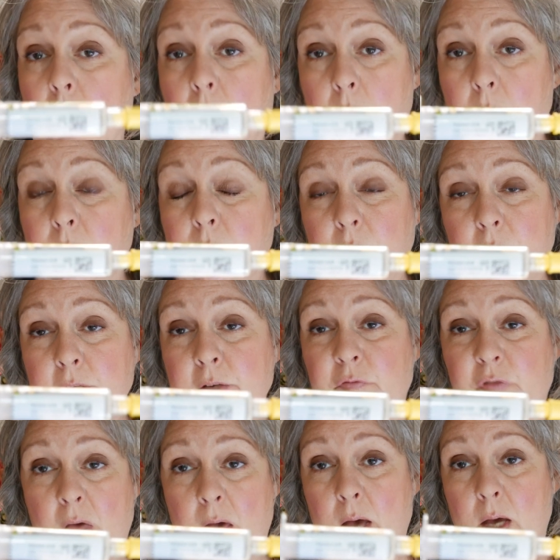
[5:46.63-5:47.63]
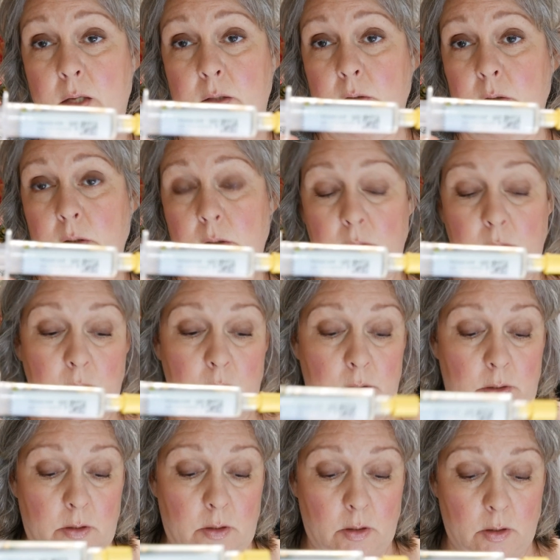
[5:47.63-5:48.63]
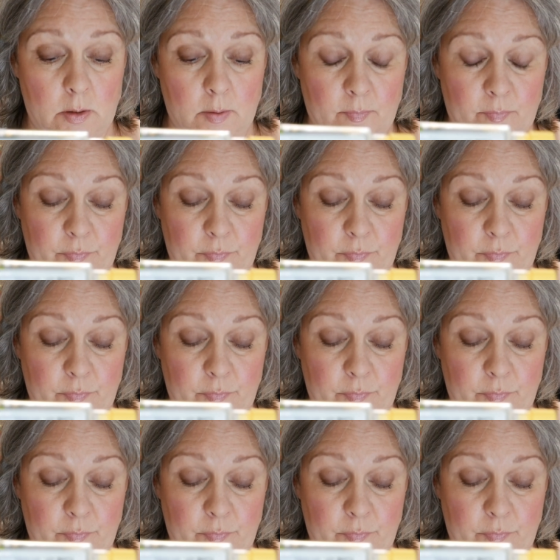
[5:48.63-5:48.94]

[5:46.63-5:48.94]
And I leave that in